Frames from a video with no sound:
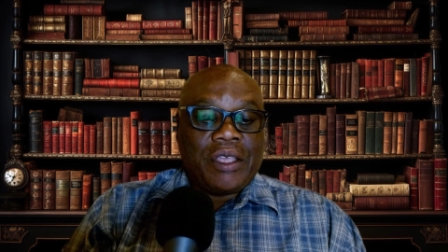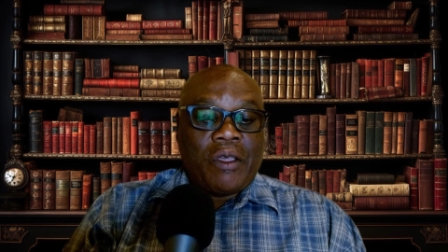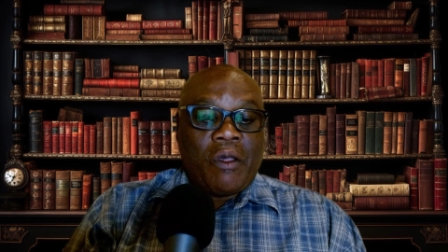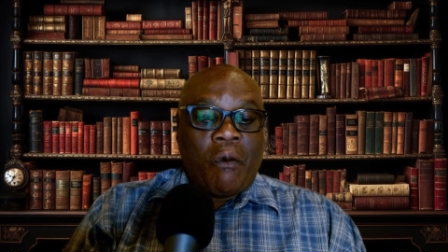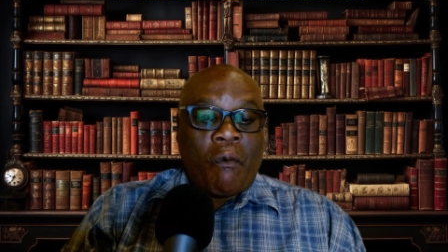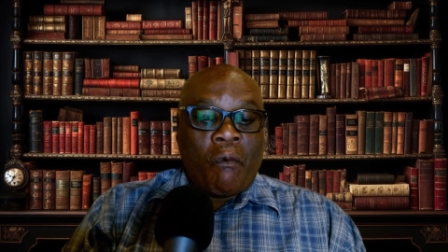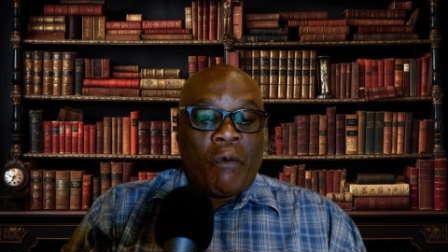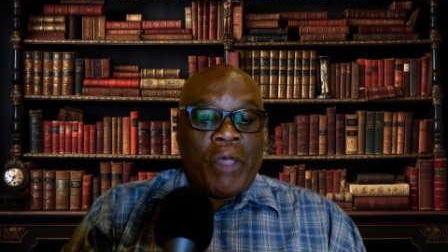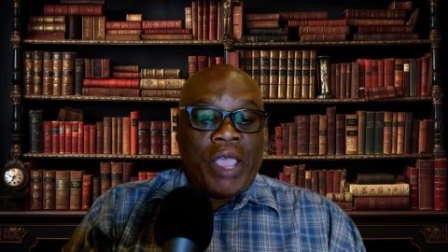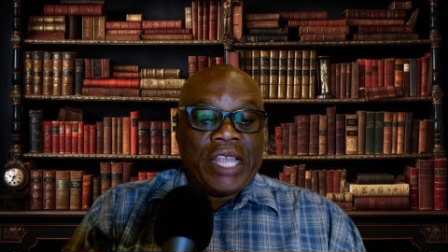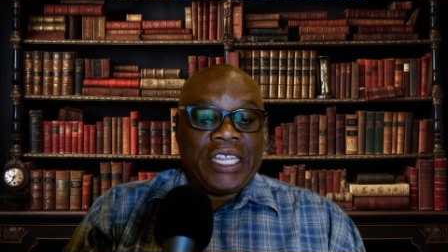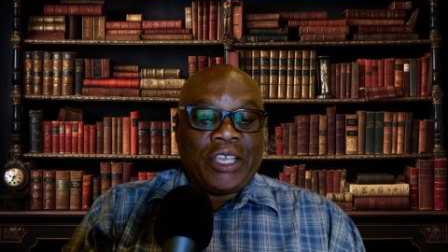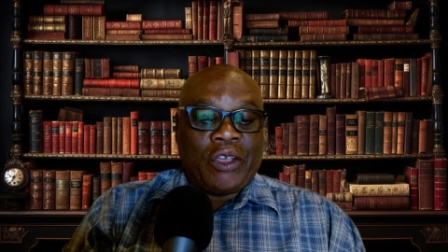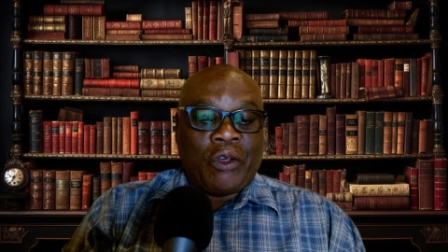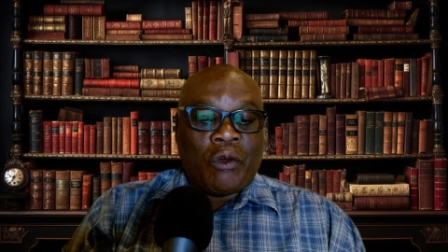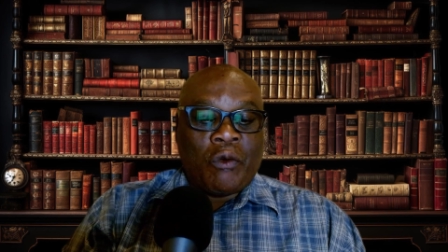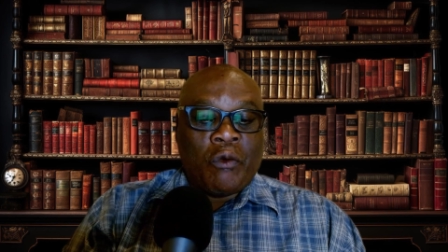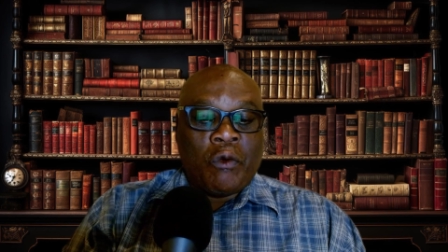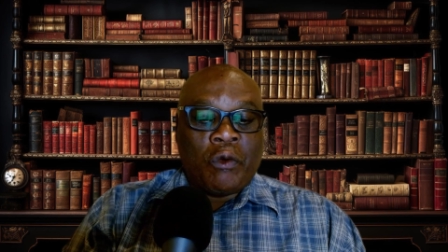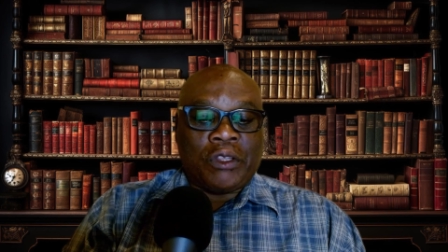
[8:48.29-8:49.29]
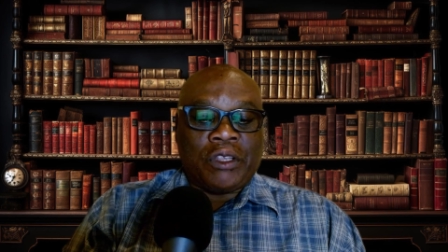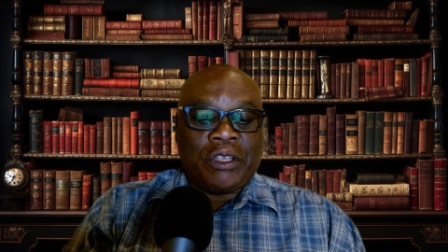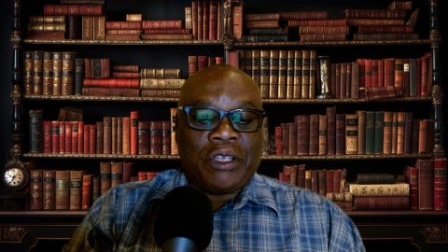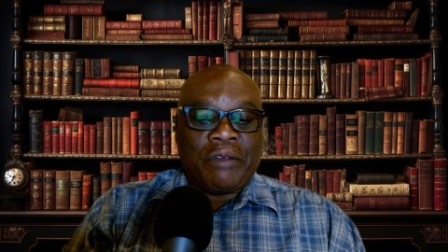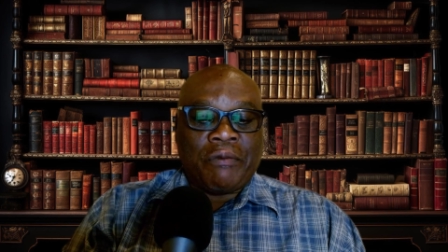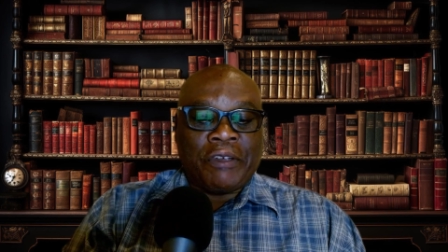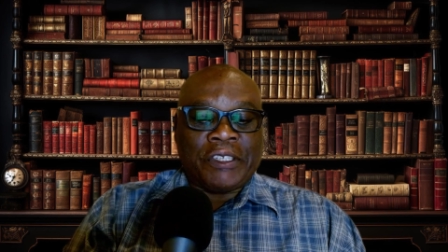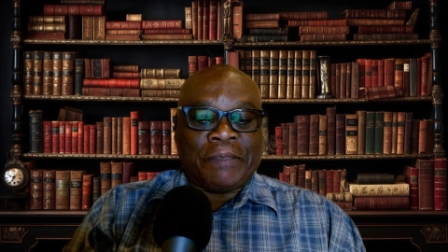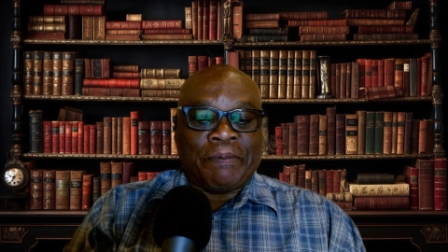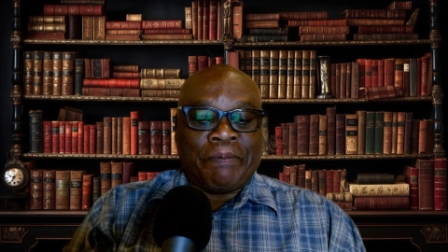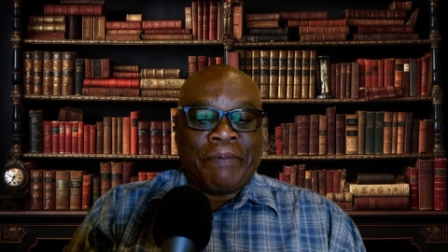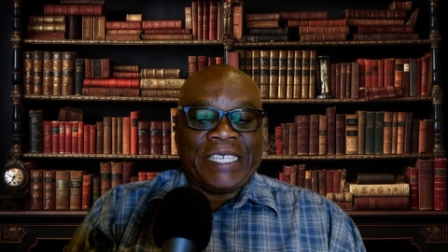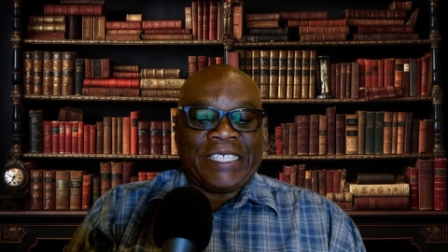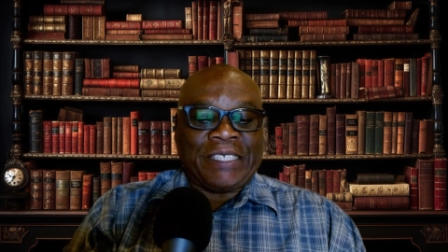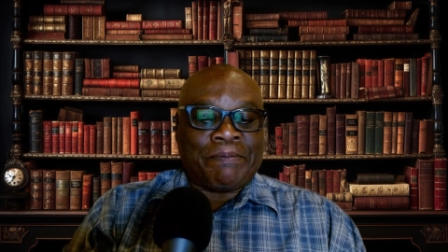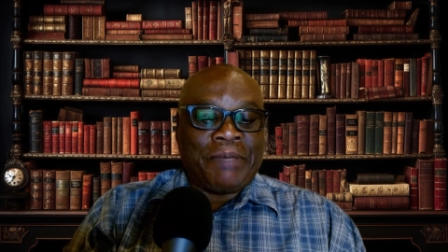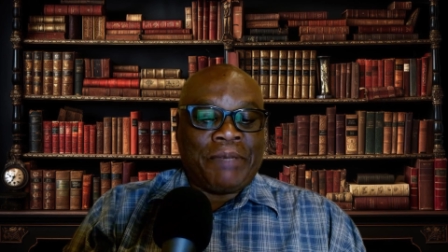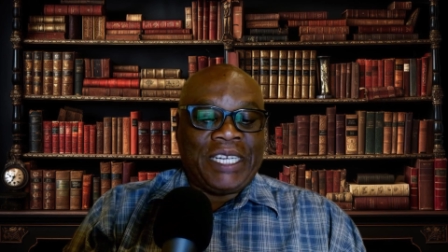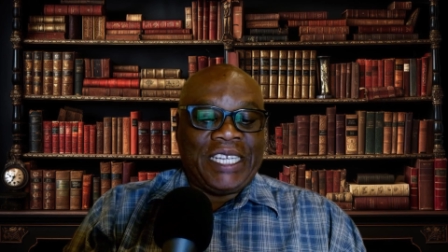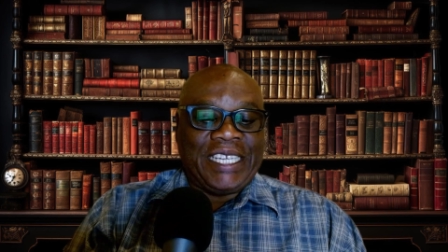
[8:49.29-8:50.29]
where the court was best
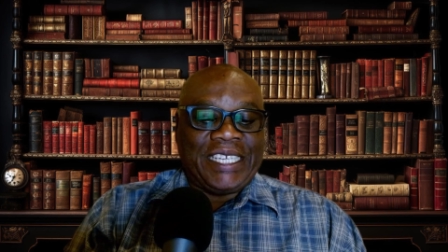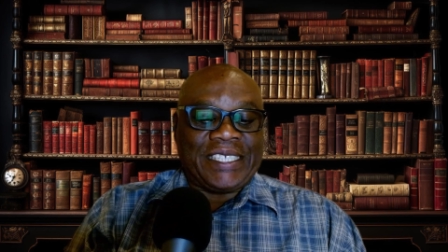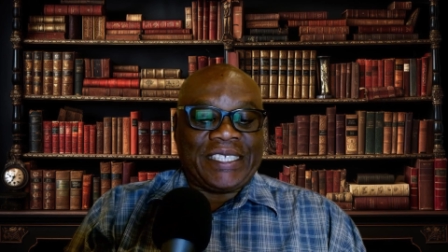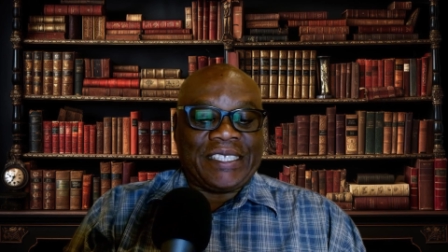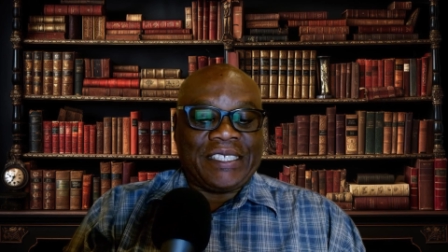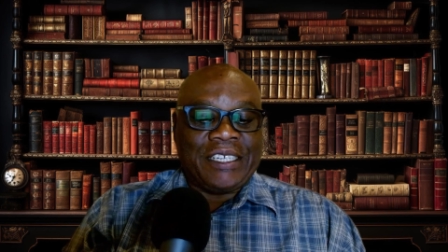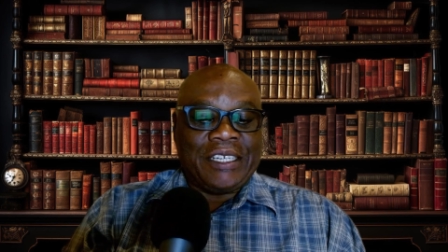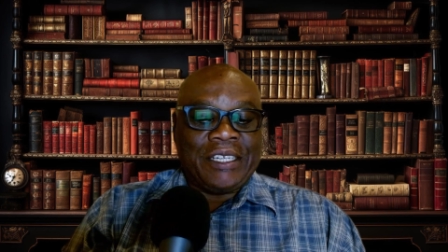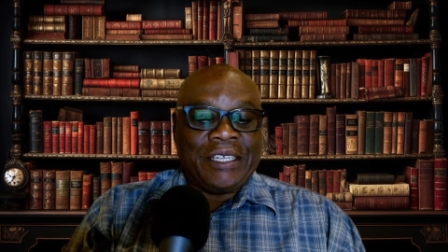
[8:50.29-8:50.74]
placed